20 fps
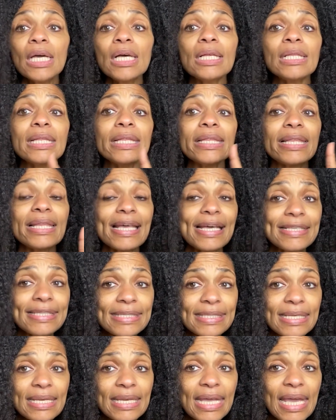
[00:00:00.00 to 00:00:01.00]

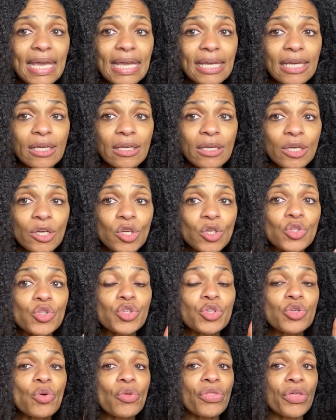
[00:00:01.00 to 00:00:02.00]
Listening
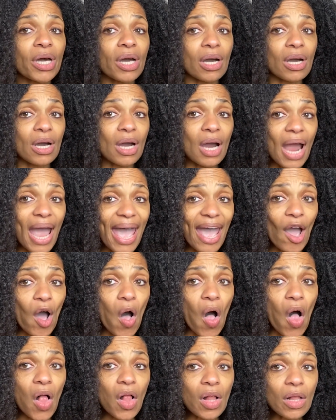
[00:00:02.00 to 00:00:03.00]
to the
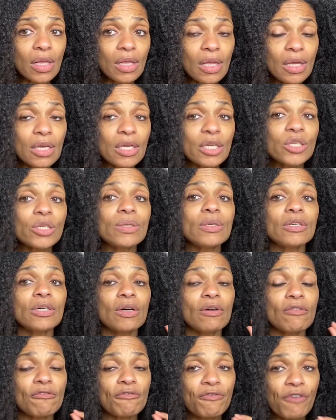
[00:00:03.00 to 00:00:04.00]
kreyòl
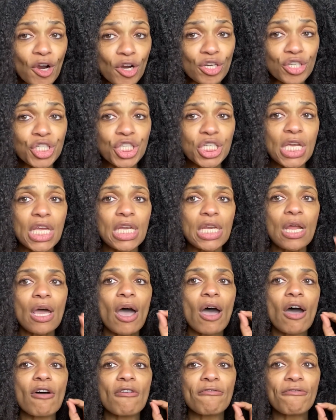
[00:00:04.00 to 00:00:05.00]
version
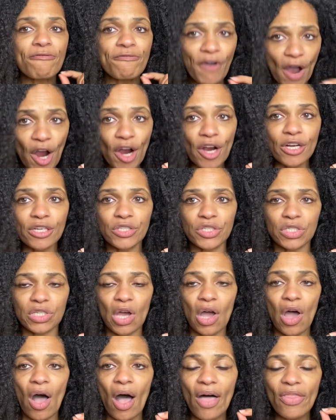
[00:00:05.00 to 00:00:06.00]
first
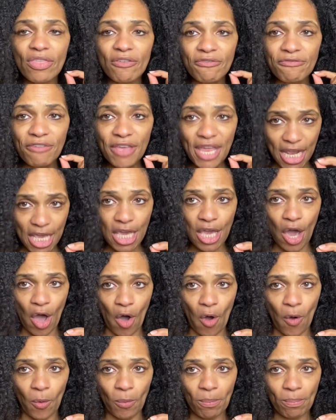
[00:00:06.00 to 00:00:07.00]
on the
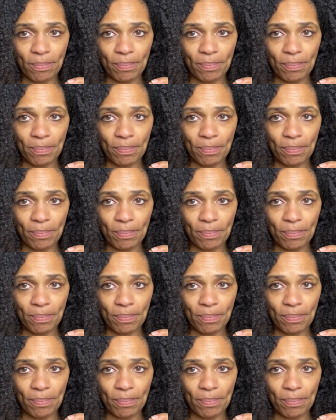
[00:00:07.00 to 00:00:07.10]
video.